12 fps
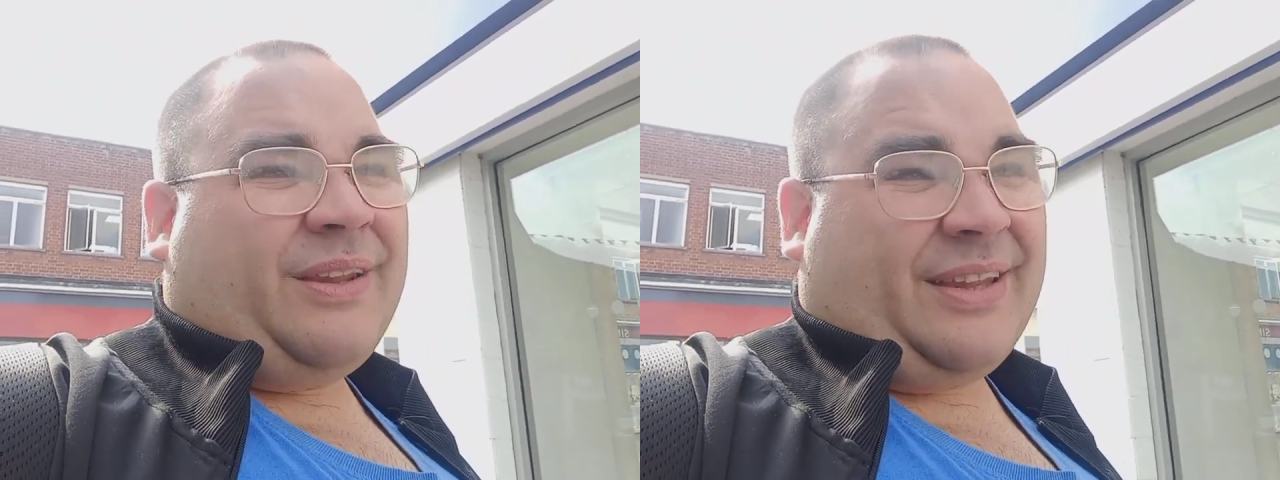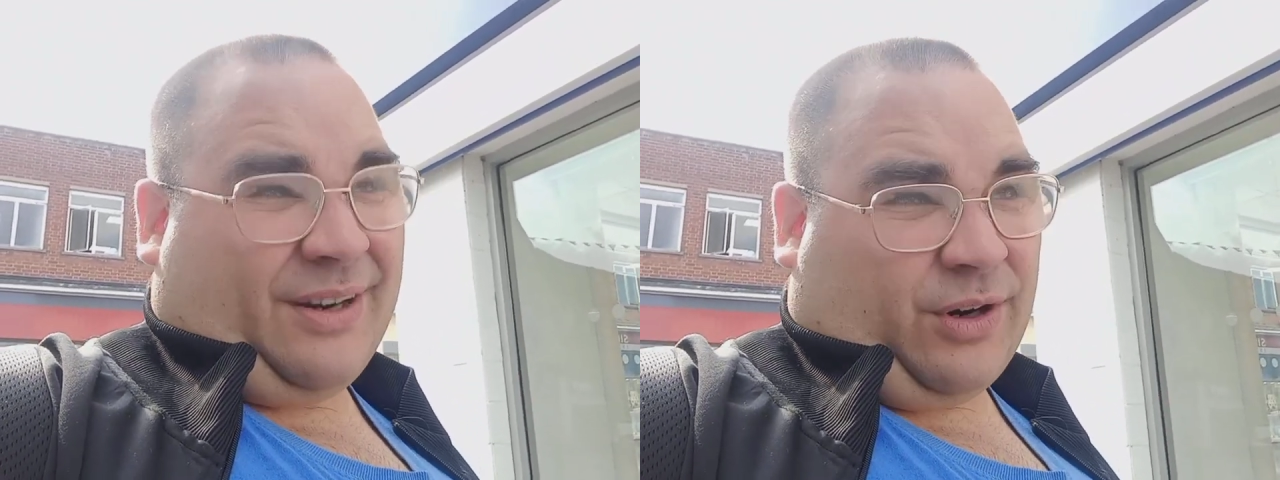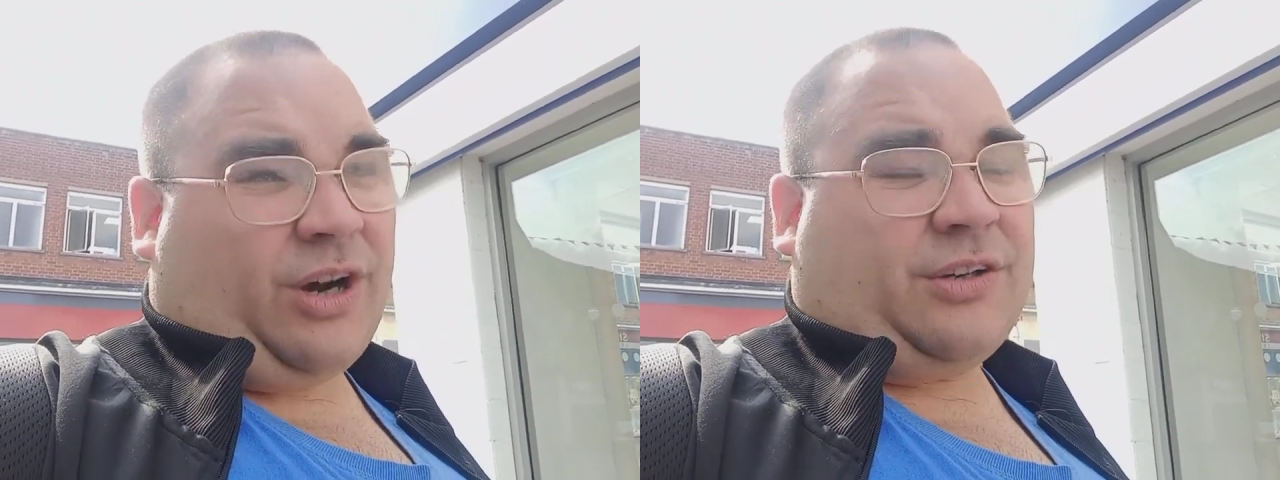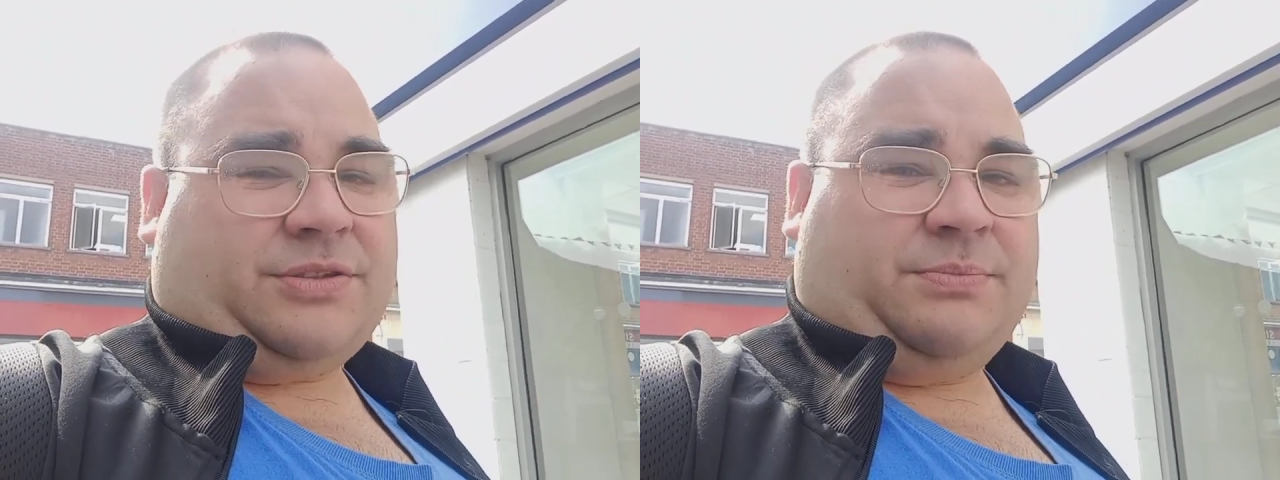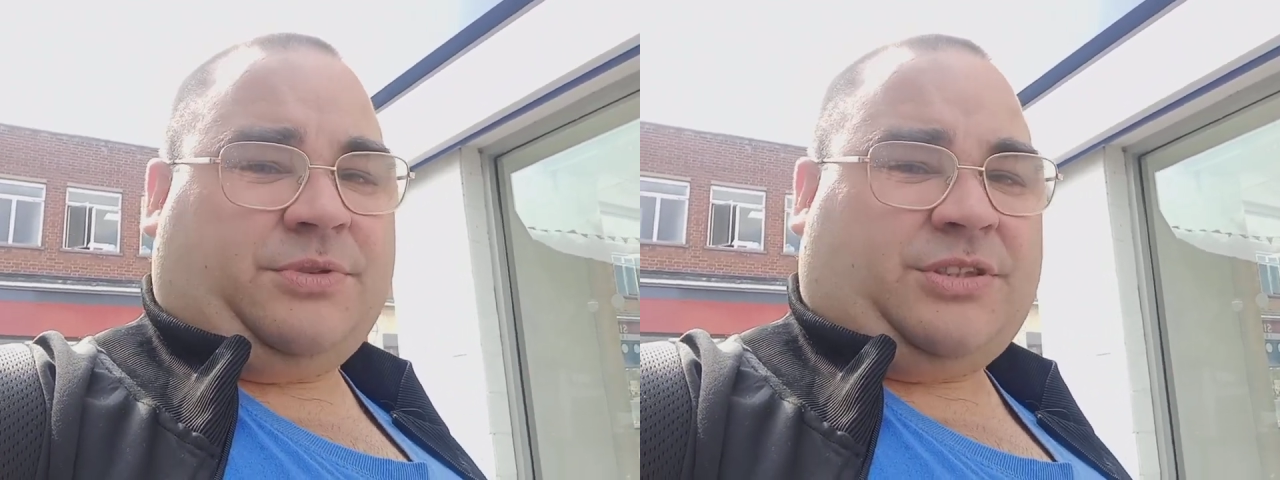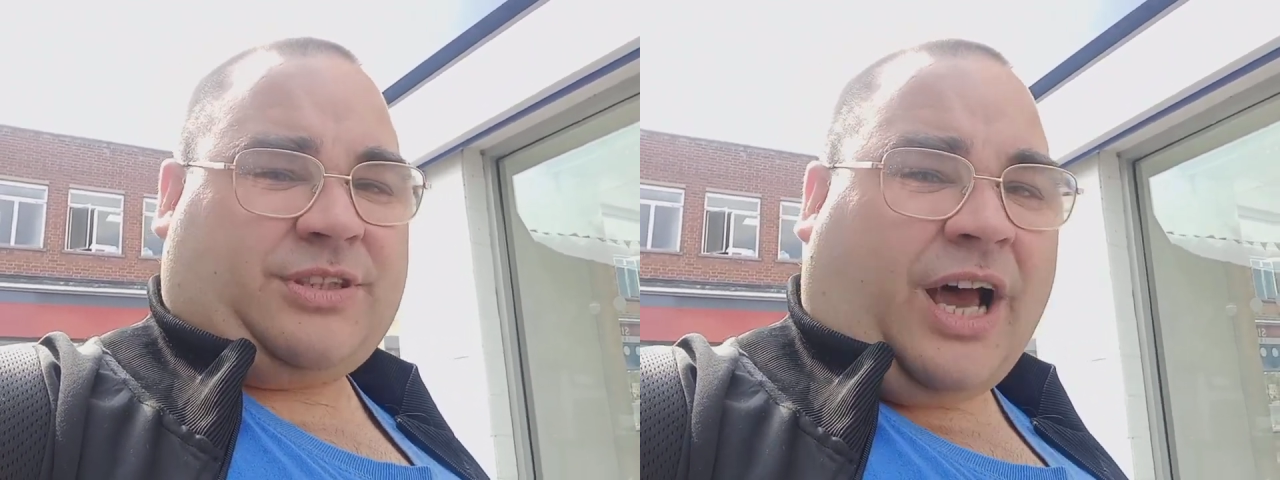There are
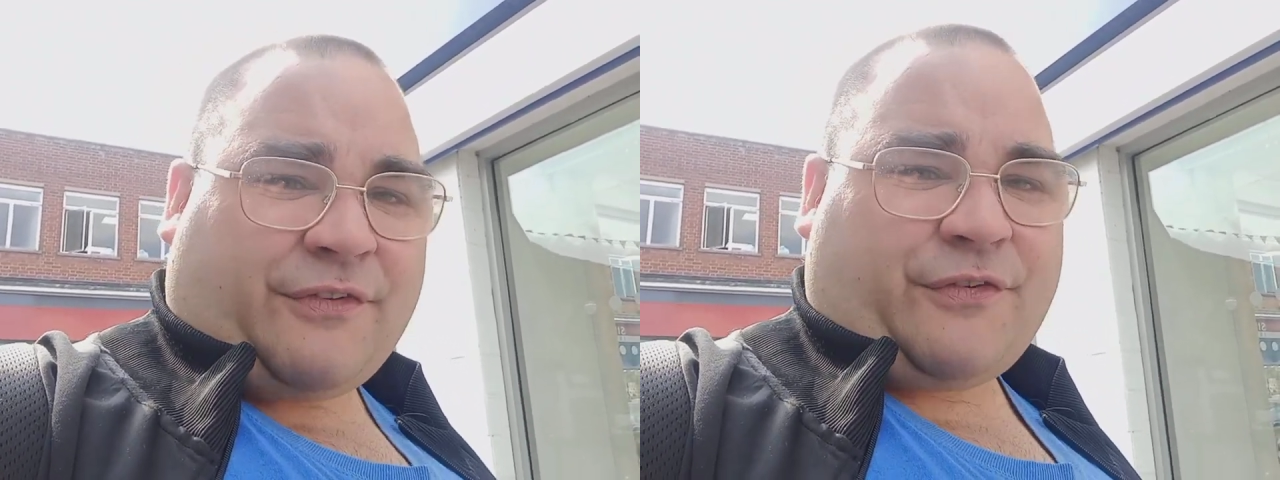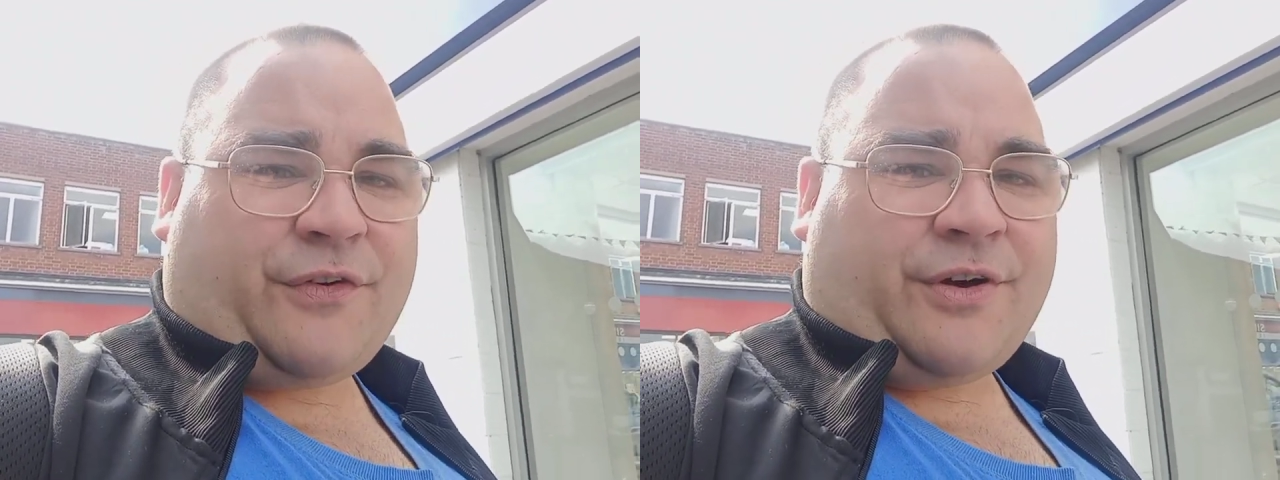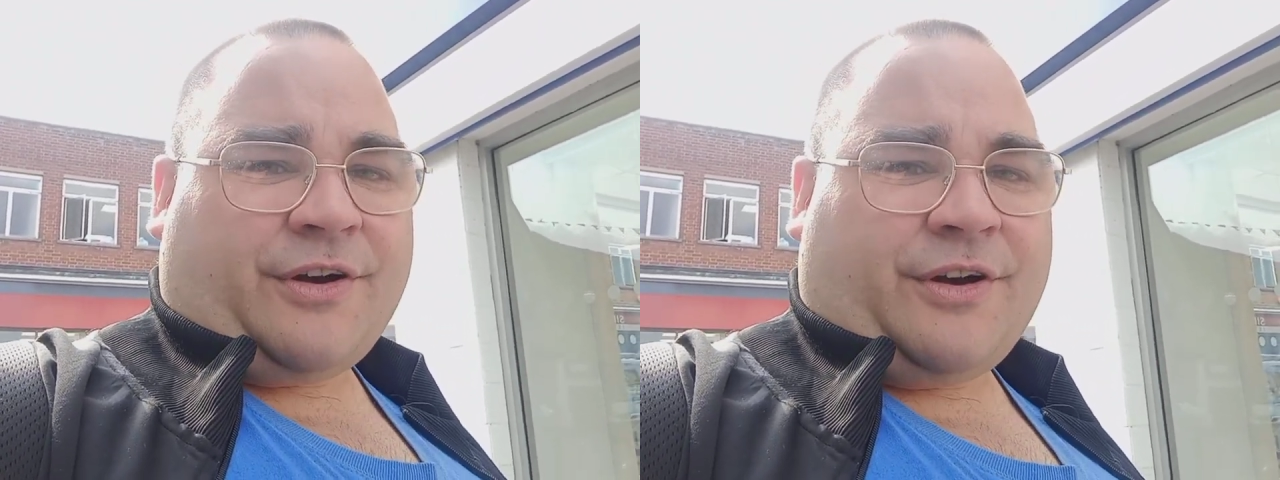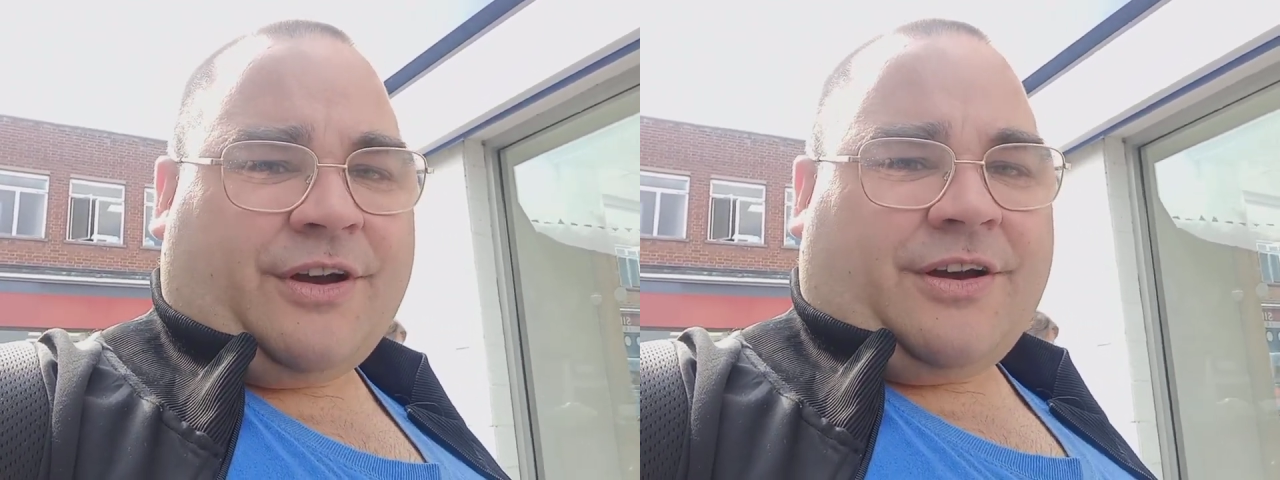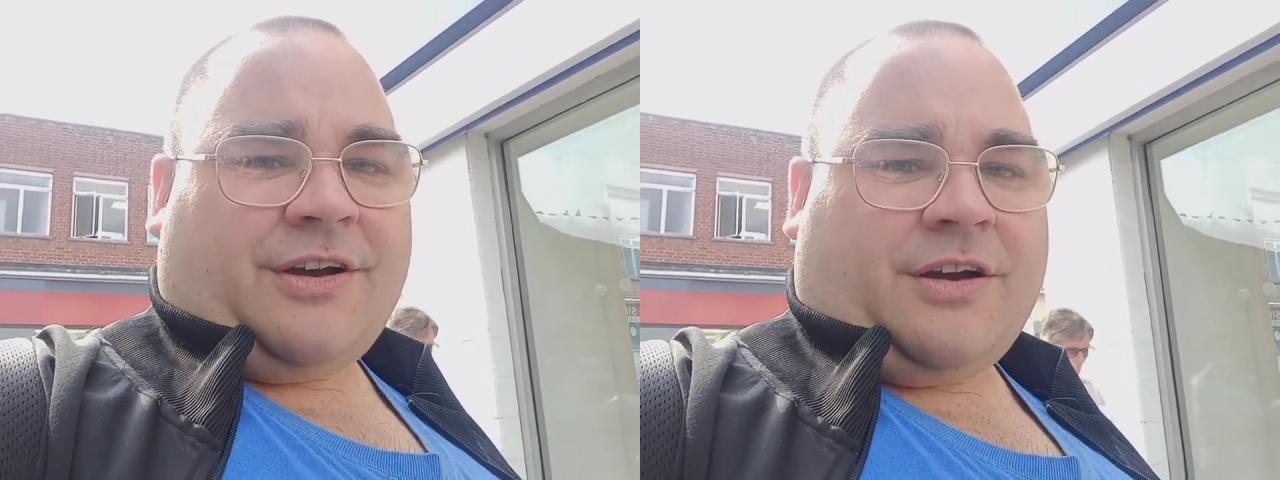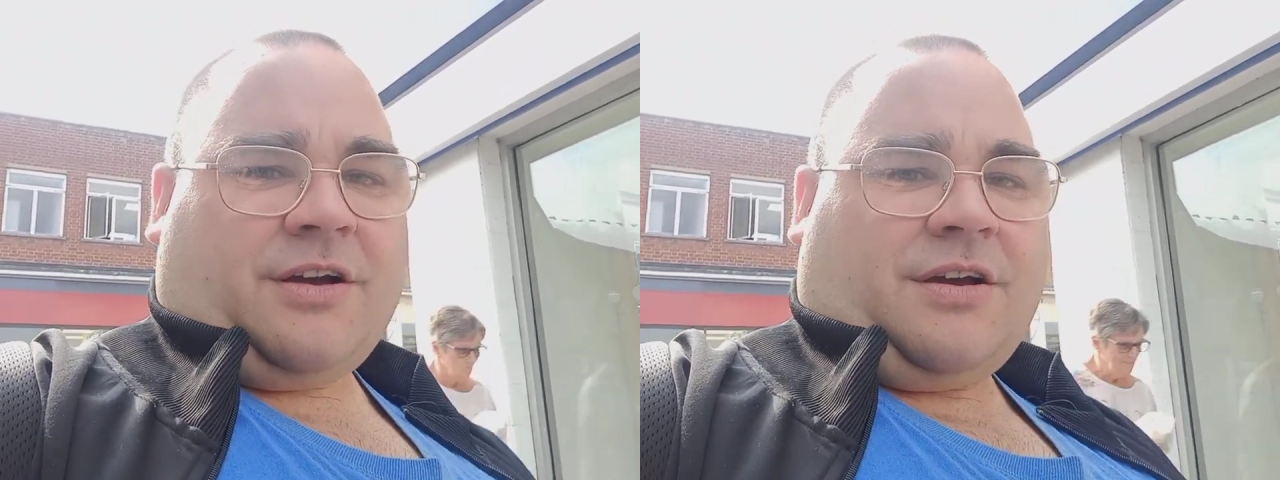some stuff
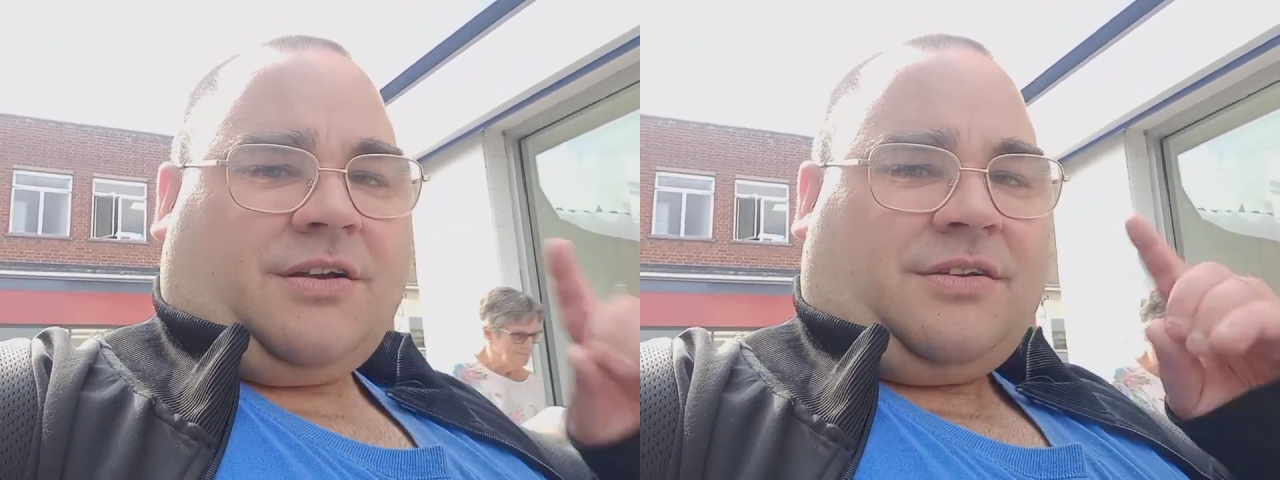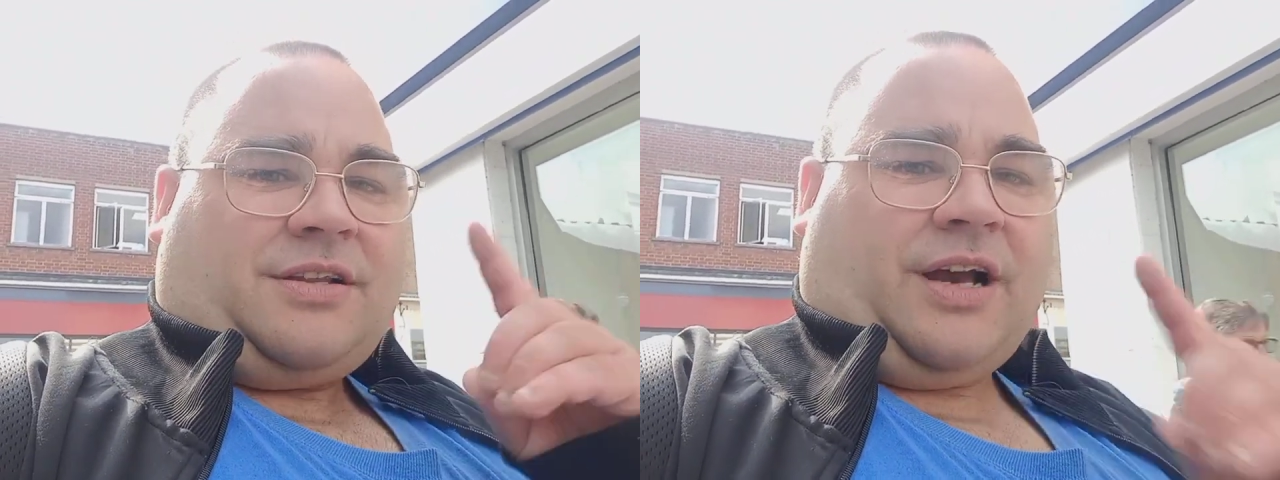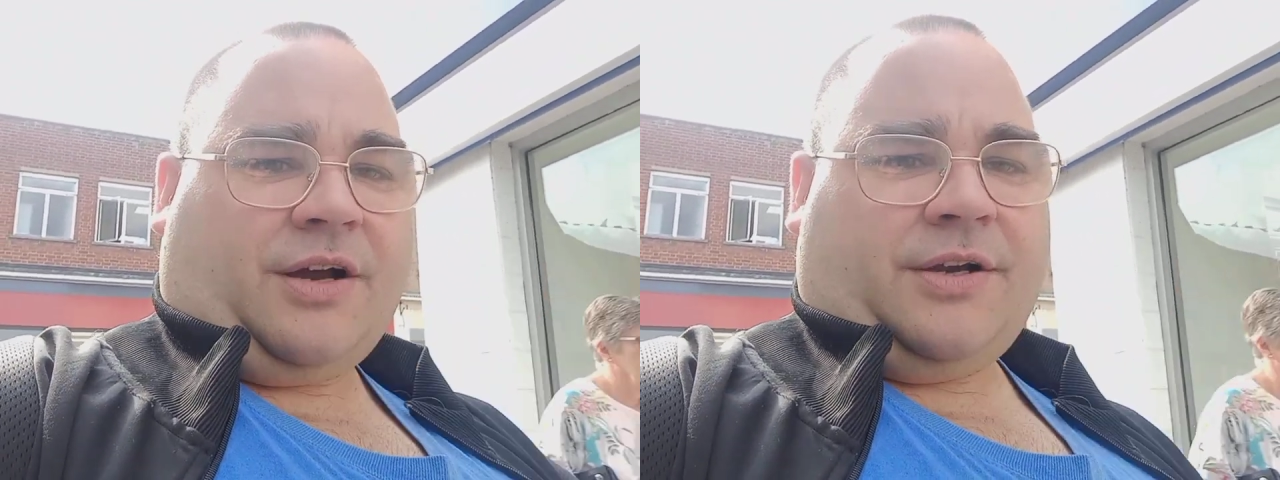that